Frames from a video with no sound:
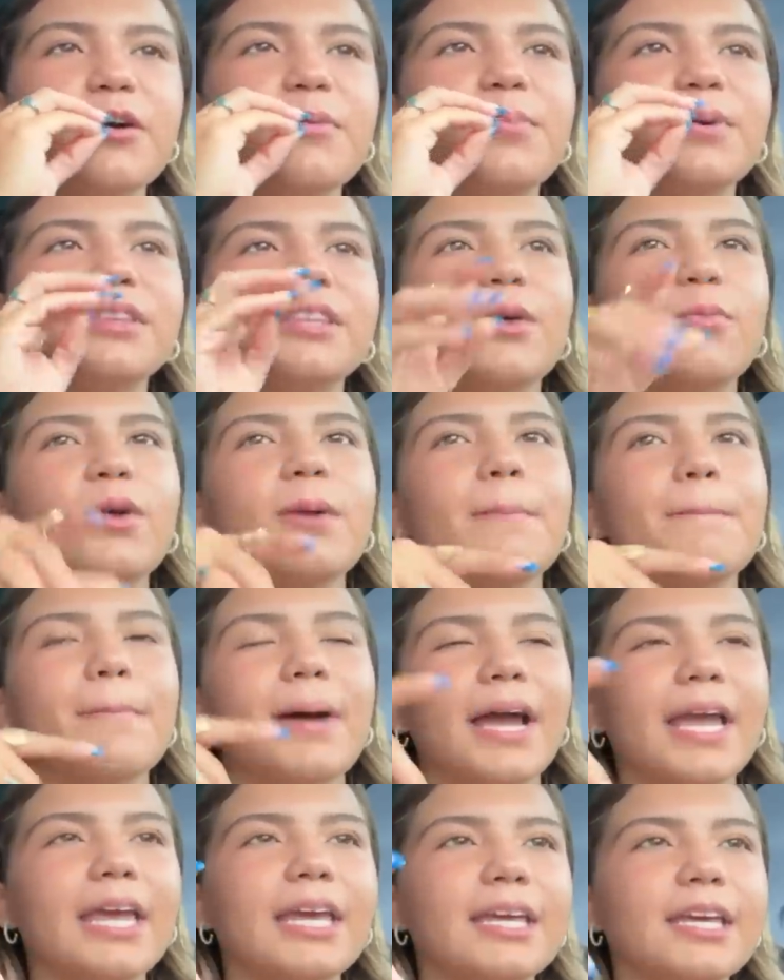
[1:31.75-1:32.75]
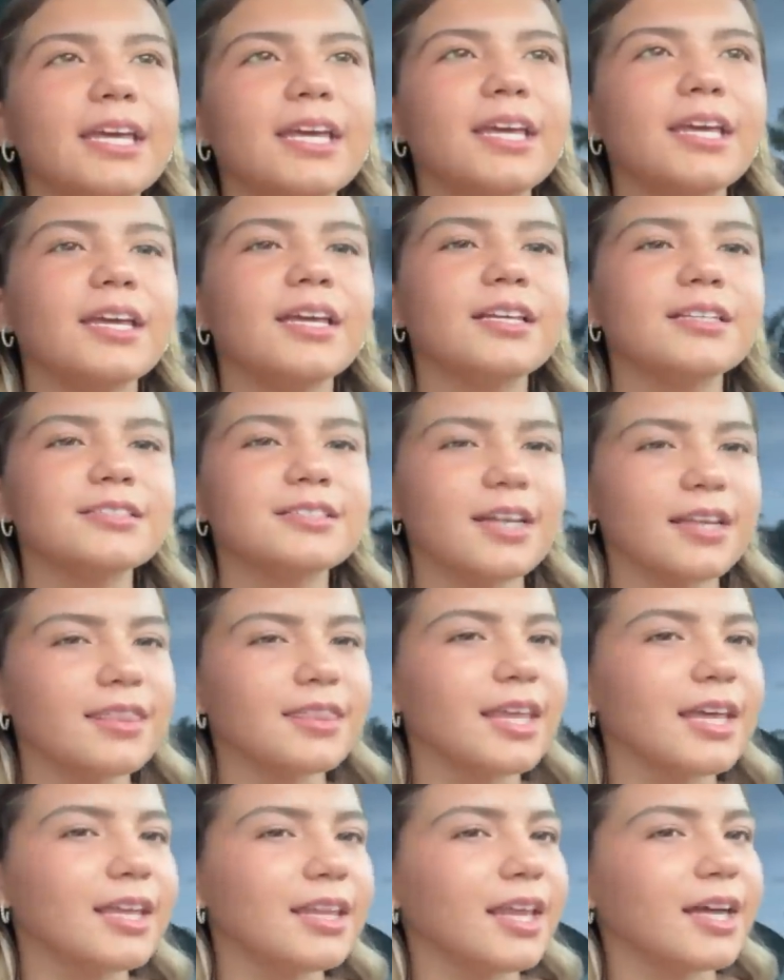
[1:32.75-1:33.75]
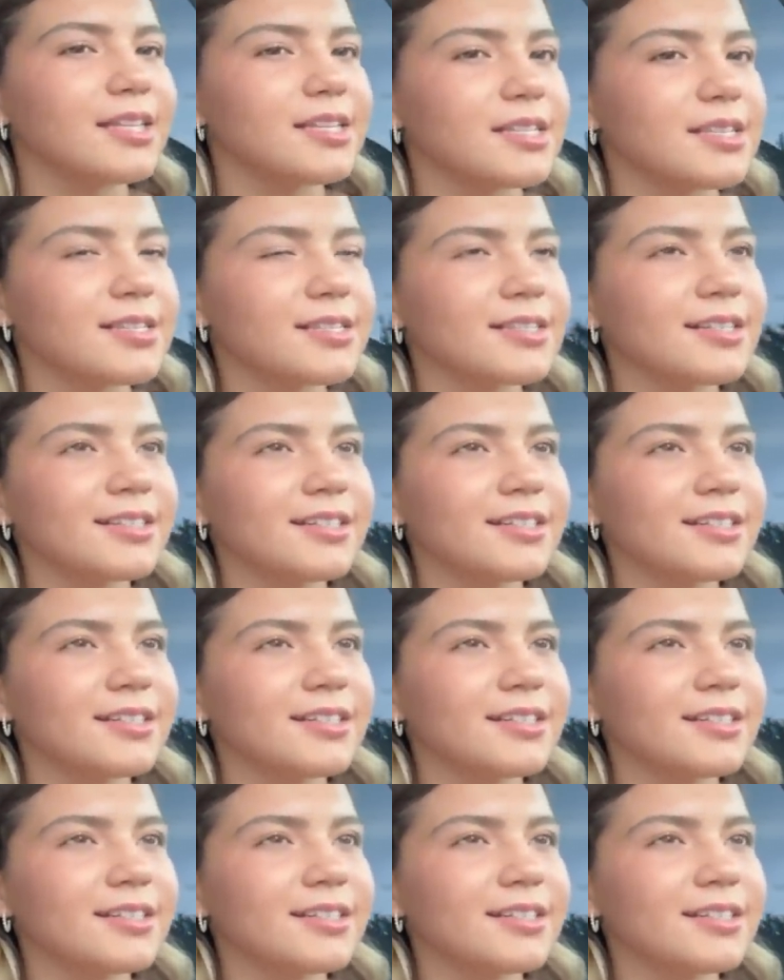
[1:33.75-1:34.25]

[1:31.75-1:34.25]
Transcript: but then we might get something that's,